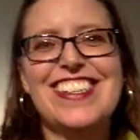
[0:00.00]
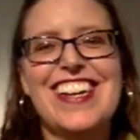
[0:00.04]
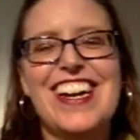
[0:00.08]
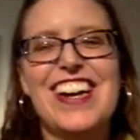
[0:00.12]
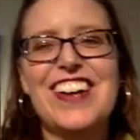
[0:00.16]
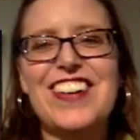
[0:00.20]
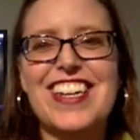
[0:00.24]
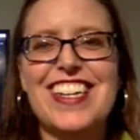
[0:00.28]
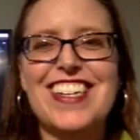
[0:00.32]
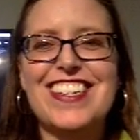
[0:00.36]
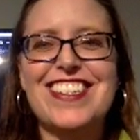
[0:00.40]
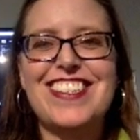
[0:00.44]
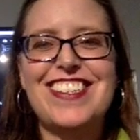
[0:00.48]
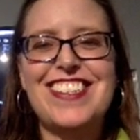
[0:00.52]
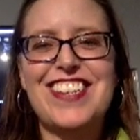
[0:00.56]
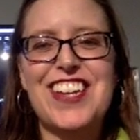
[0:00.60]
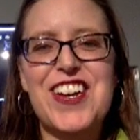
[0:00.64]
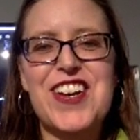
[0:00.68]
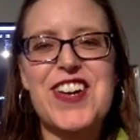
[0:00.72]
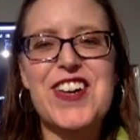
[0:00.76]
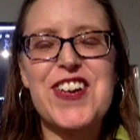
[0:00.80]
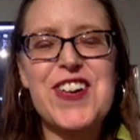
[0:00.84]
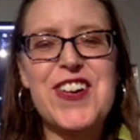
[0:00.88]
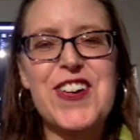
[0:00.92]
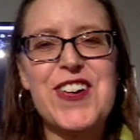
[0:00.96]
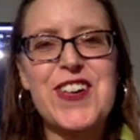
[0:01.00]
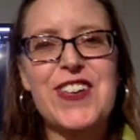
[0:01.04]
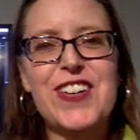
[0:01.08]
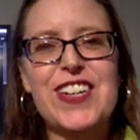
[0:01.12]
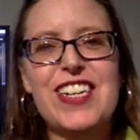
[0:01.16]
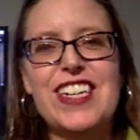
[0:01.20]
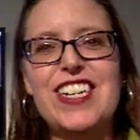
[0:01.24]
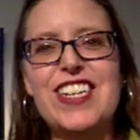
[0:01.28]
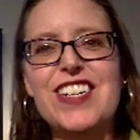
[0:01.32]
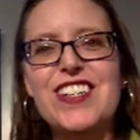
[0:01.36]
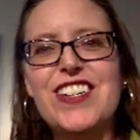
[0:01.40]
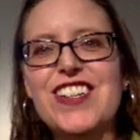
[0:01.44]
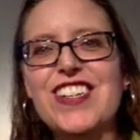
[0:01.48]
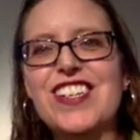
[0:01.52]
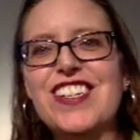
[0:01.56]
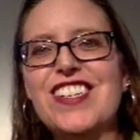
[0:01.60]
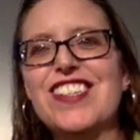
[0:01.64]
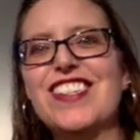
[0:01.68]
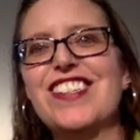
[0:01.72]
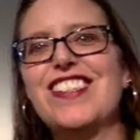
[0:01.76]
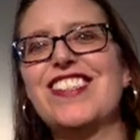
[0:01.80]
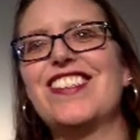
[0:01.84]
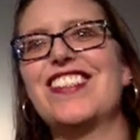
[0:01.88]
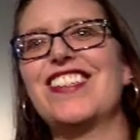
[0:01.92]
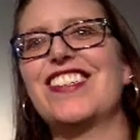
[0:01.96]
Okay, so here
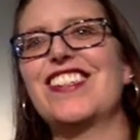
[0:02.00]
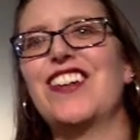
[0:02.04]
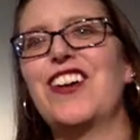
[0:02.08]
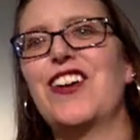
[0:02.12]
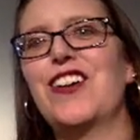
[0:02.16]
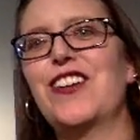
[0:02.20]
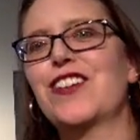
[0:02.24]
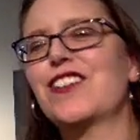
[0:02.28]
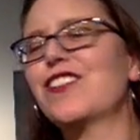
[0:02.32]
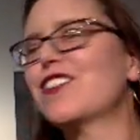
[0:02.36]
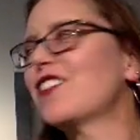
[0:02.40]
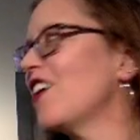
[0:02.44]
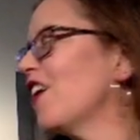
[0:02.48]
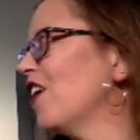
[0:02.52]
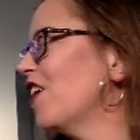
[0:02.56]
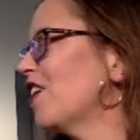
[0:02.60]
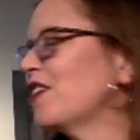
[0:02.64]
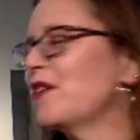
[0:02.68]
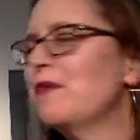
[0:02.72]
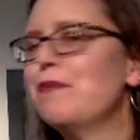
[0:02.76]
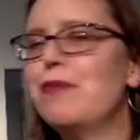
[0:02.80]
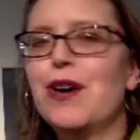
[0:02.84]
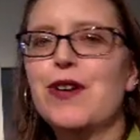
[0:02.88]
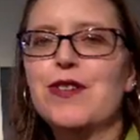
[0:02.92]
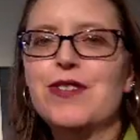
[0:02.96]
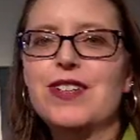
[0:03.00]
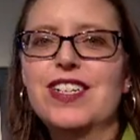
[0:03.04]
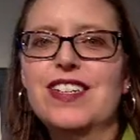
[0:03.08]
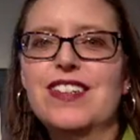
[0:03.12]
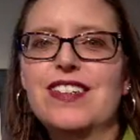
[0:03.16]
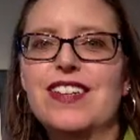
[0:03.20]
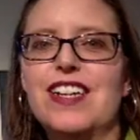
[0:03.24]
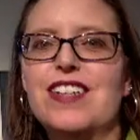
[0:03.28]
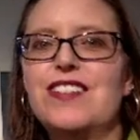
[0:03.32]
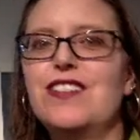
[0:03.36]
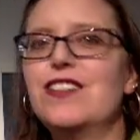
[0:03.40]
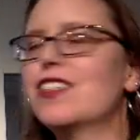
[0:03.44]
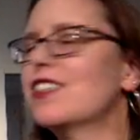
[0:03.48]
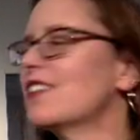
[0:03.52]
is the article card component, and you